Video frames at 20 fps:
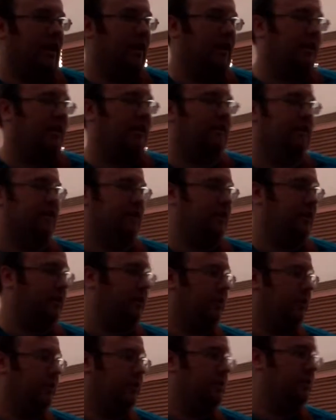And
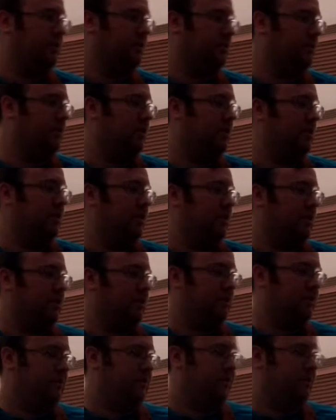so
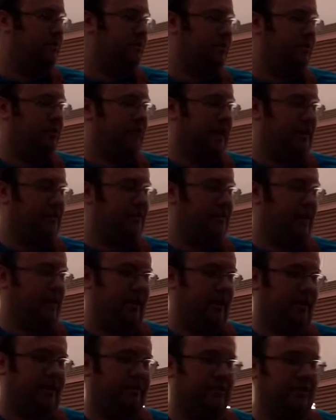that's
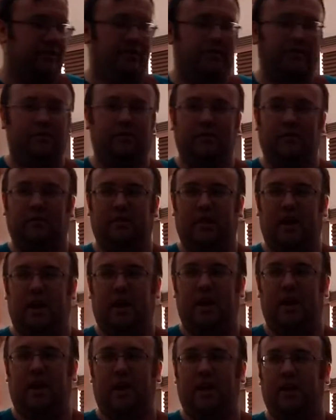these,
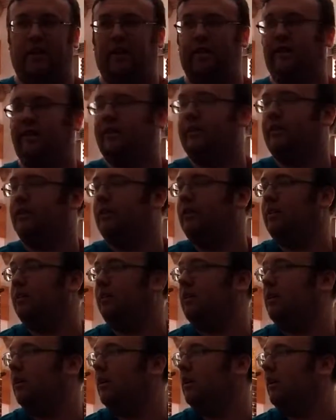and
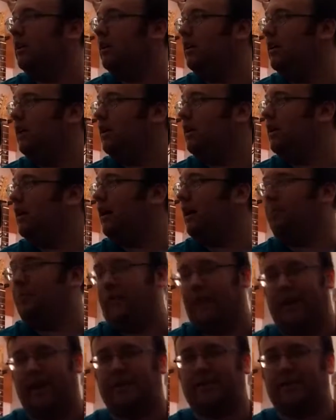
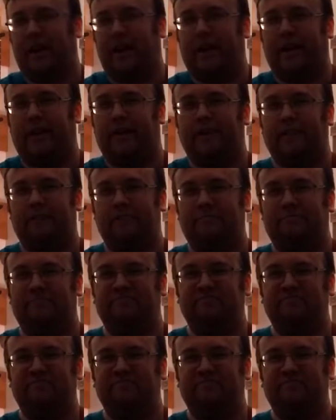I'm really excited.